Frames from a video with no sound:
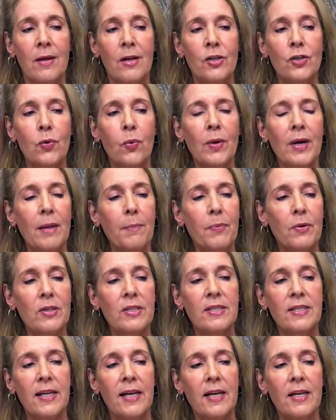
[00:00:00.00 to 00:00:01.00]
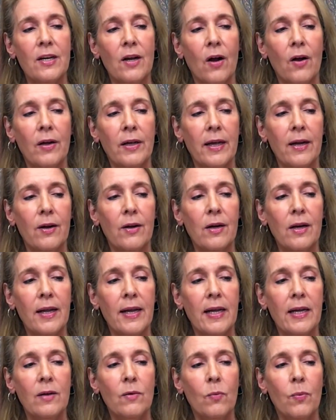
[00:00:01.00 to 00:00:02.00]
20%
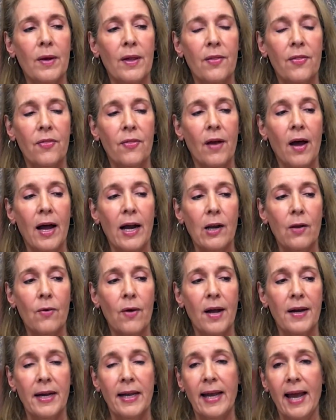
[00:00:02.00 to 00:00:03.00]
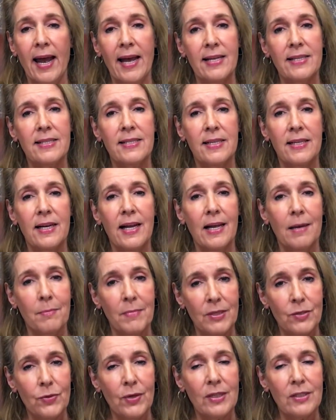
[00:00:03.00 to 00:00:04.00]
Argireline with Hyaluronic Acid and
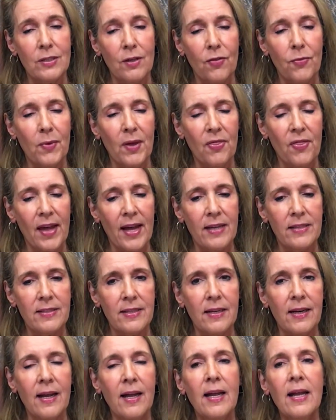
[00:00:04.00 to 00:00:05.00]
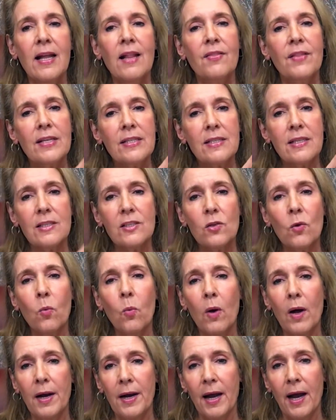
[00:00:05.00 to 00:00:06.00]
Matrixyl 3000. This is the
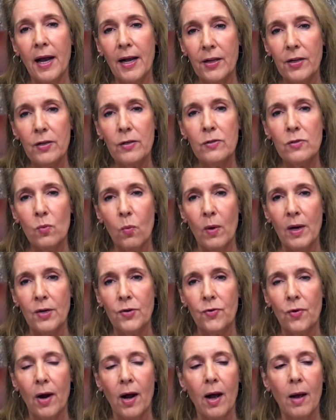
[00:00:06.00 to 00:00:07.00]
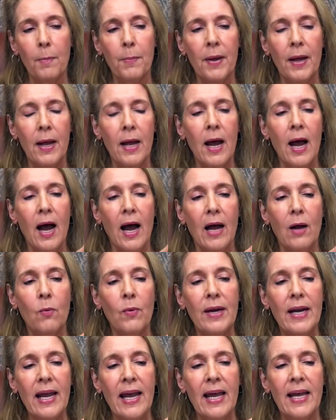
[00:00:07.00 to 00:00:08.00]
one I use one drop. I
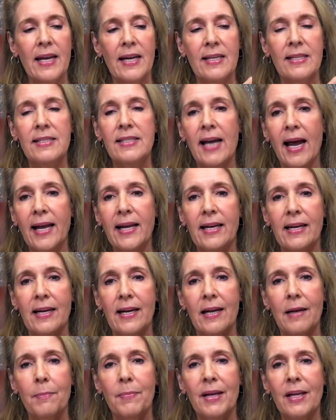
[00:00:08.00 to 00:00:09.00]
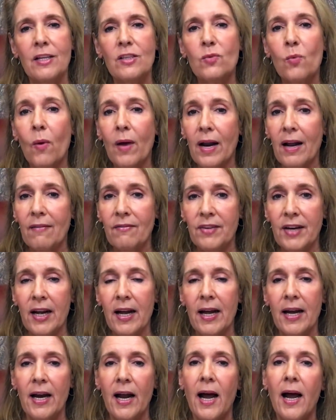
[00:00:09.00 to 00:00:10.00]
went ahead and dated it because what I've
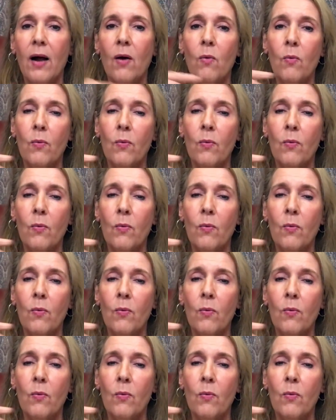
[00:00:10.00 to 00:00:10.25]
done, I